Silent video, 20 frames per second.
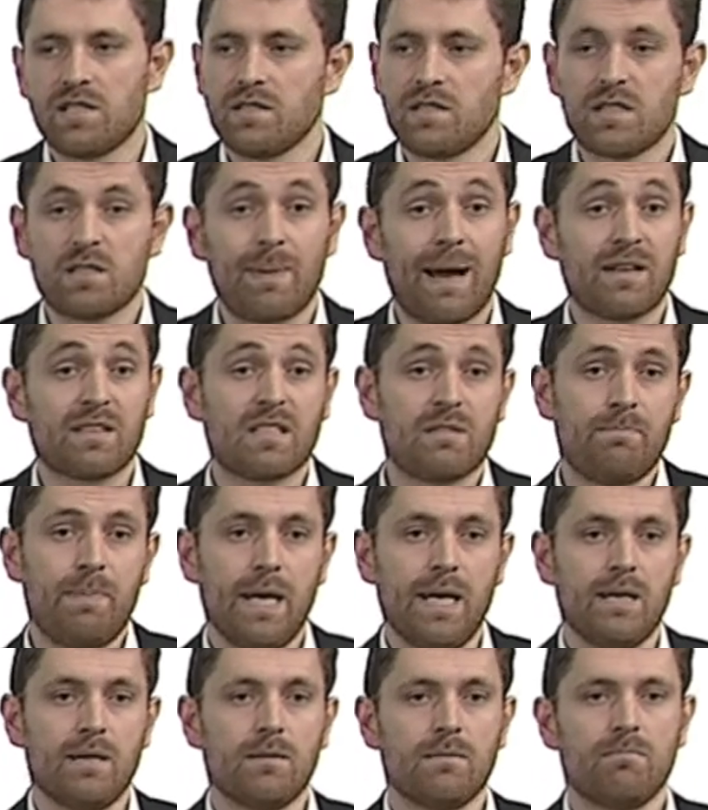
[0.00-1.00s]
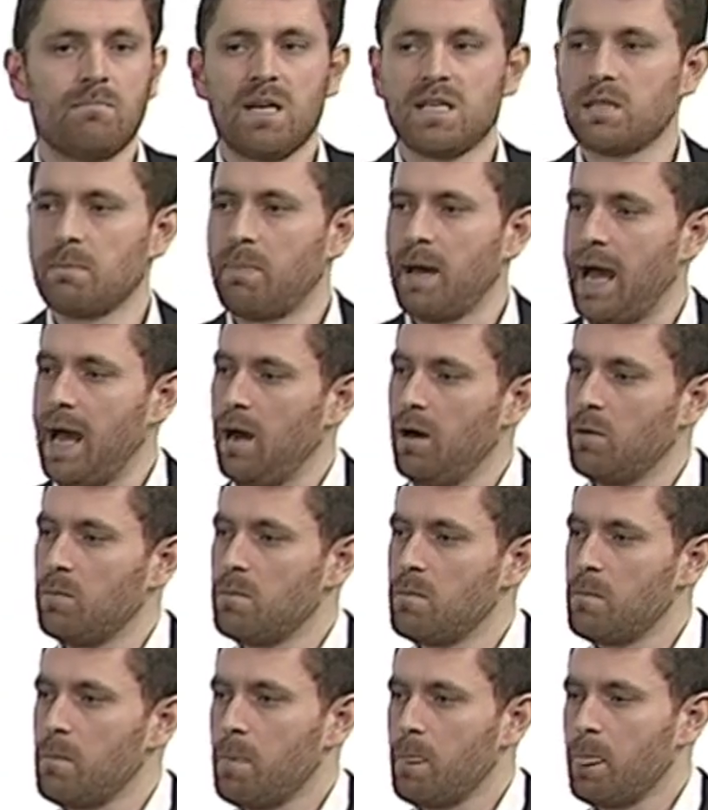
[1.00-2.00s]
is about spin, is about
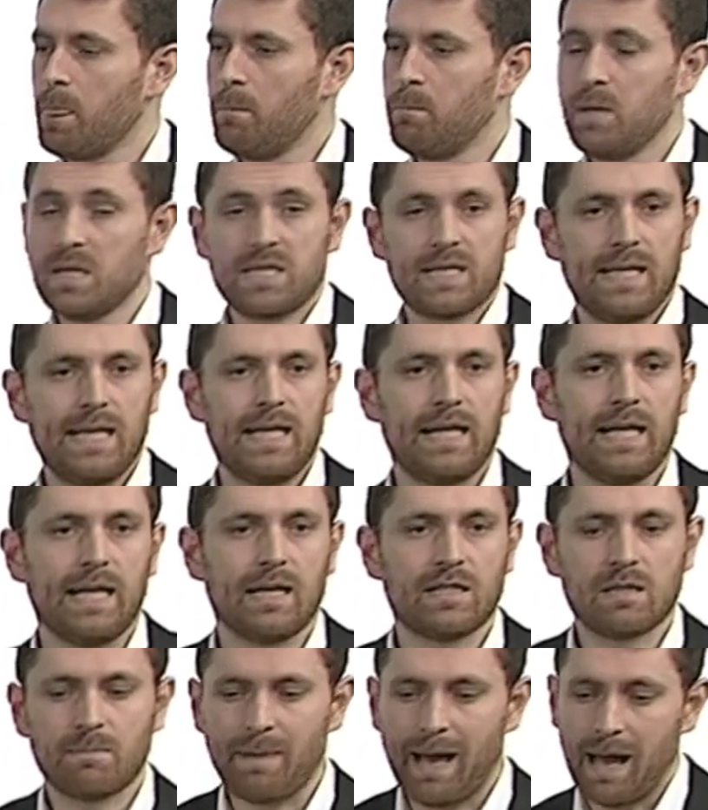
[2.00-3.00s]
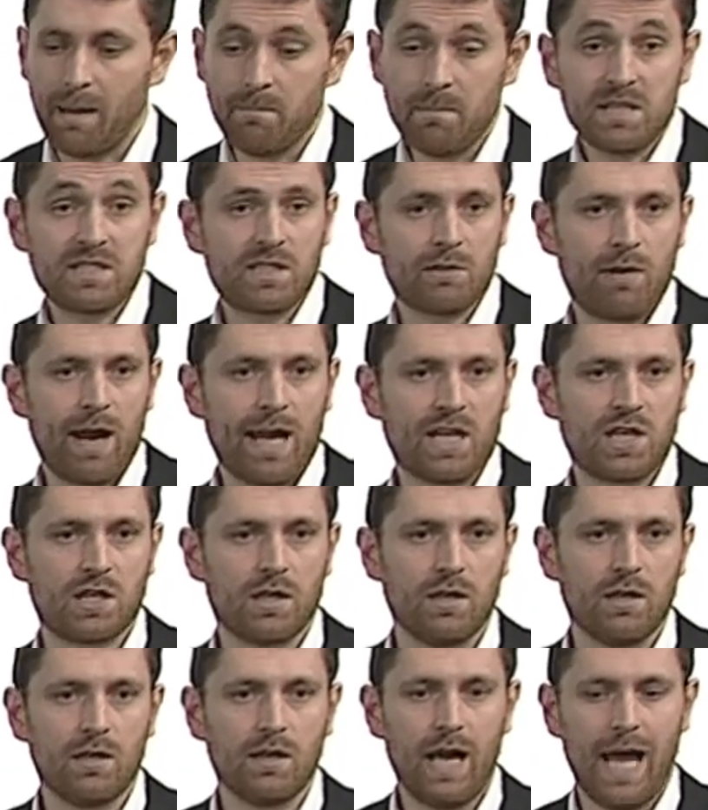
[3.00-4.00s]
misleading, is about
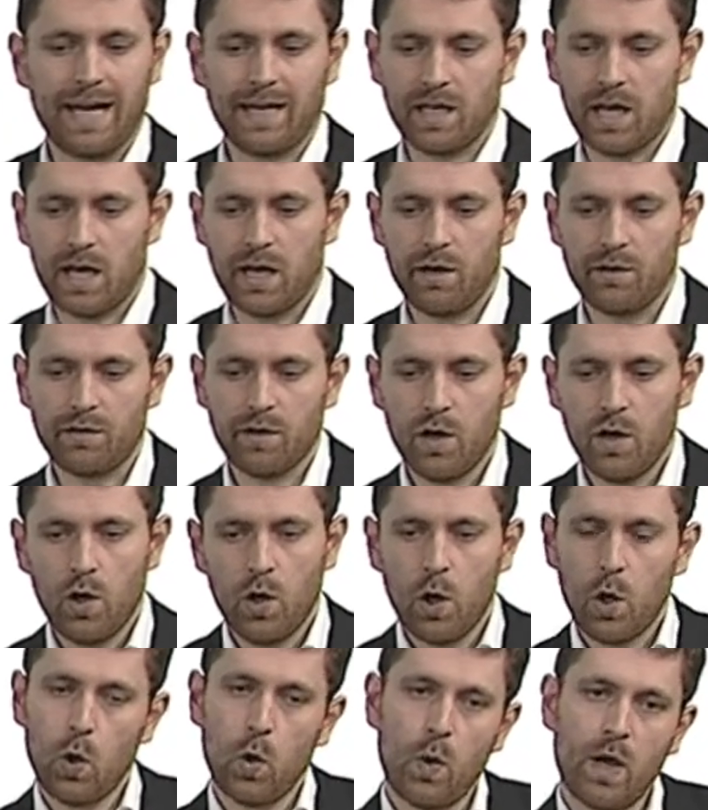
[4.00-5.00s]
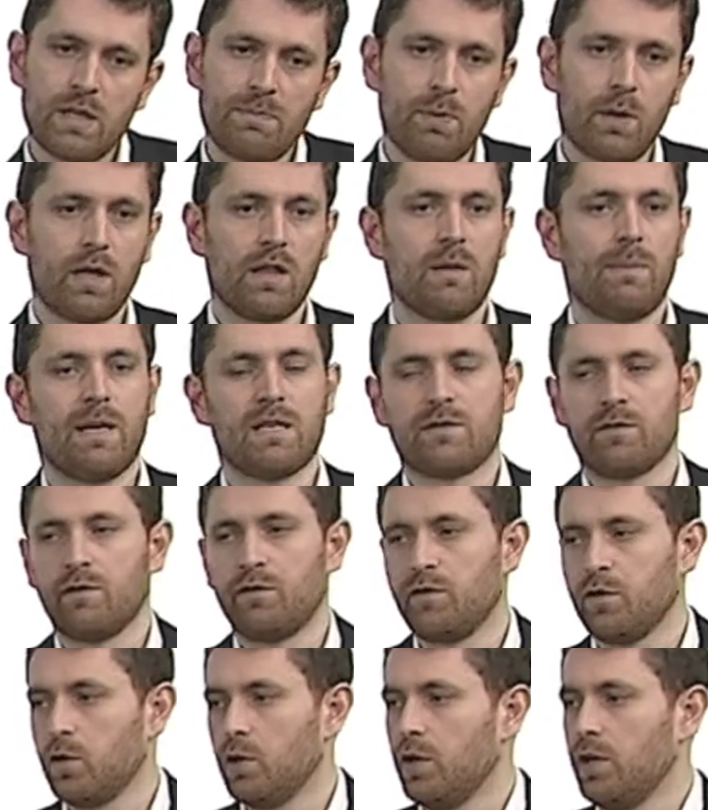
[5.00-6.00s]
misdirection and kind of always putting the best foot
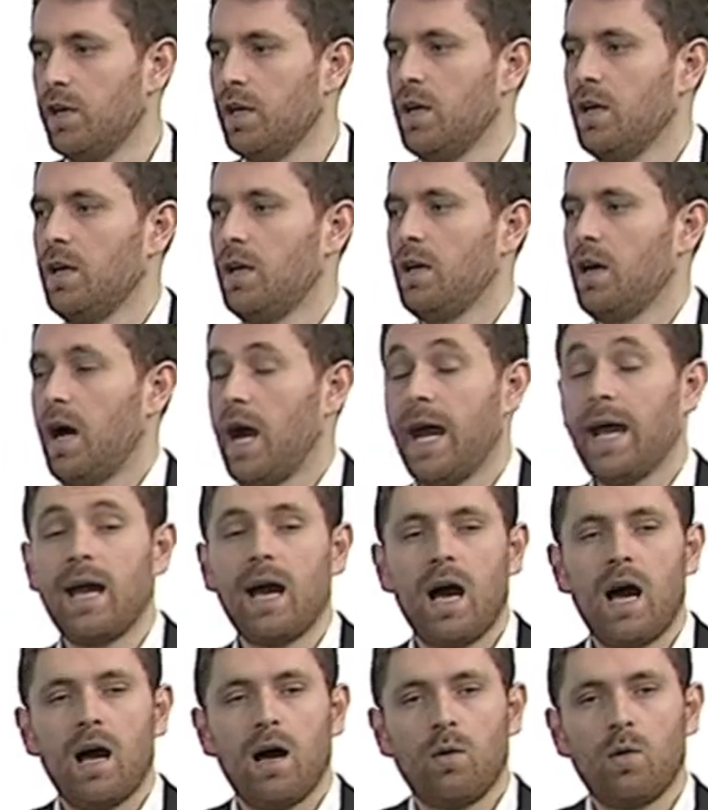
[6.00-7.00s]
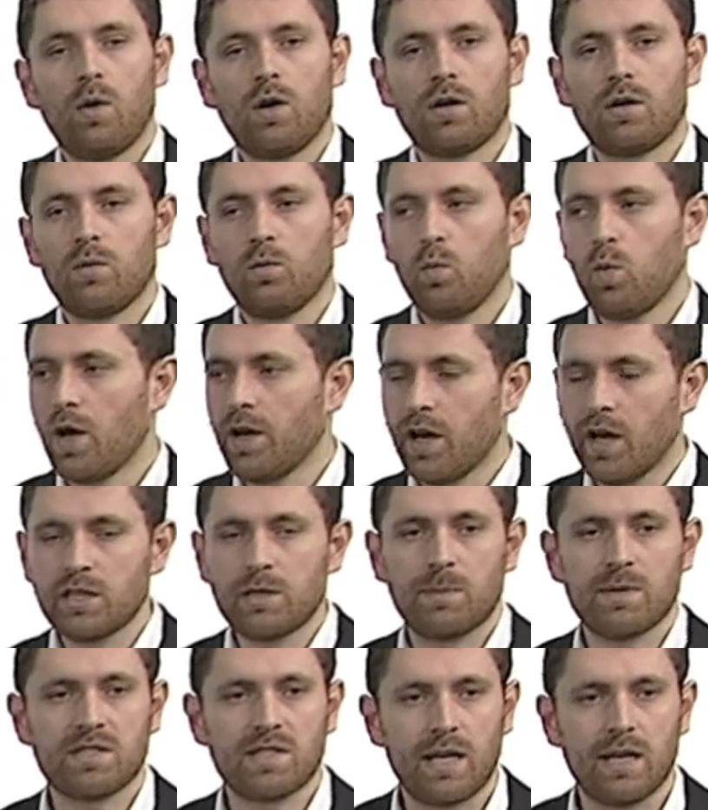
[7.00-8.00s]
forward. I
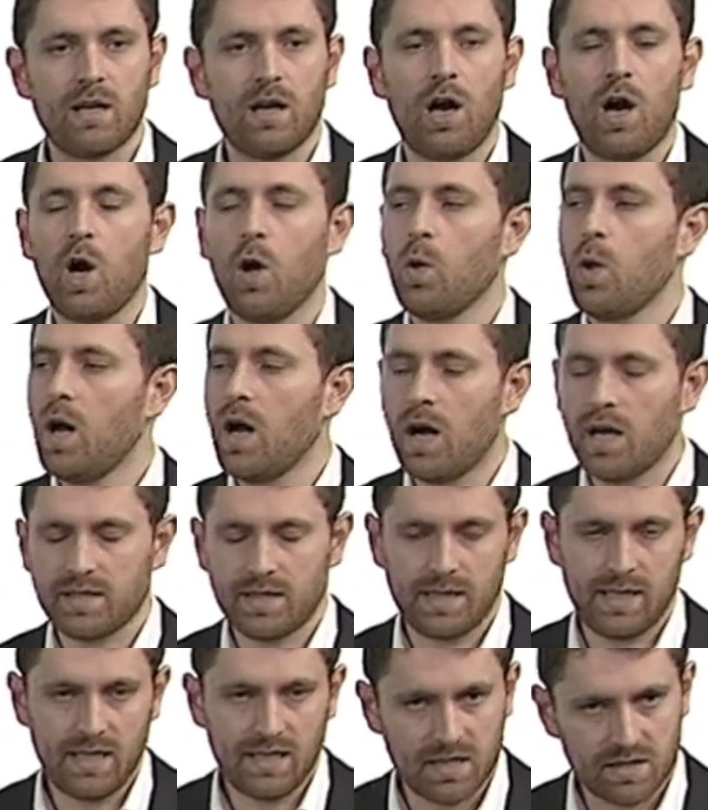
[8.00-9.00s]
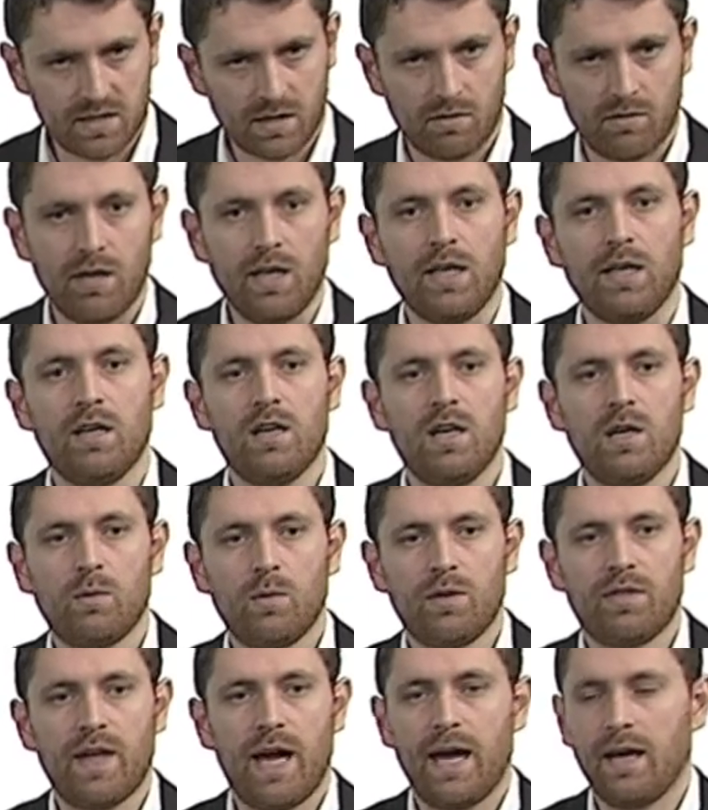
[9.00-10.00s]
100% wholeheartedly disagree
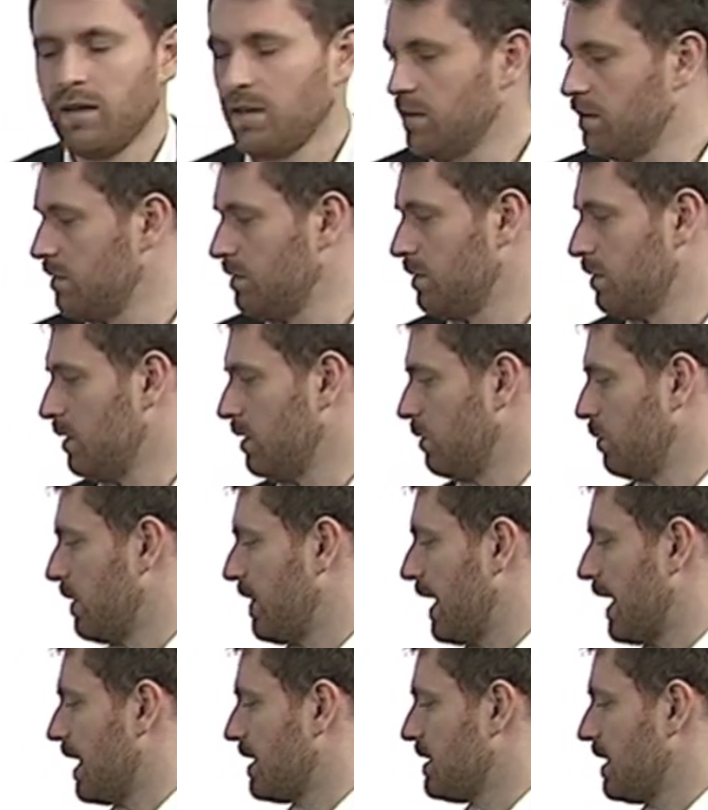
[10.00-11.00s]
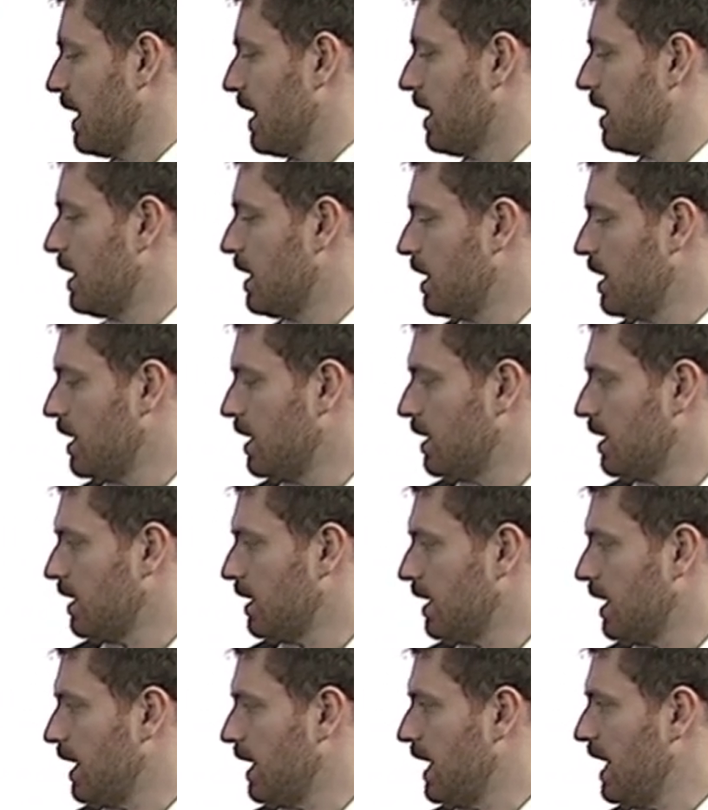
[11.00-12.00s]
with that idea.
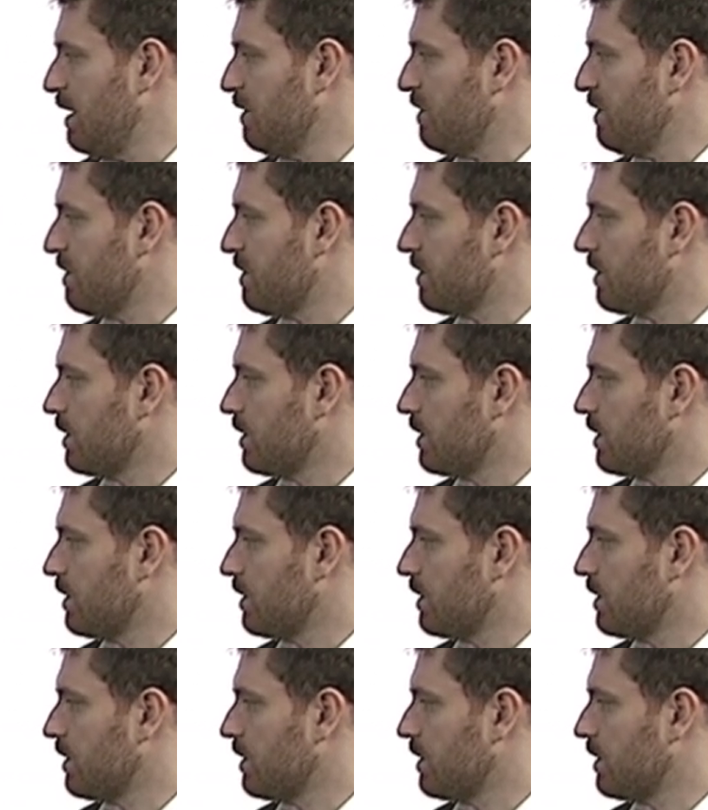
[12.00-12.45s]
If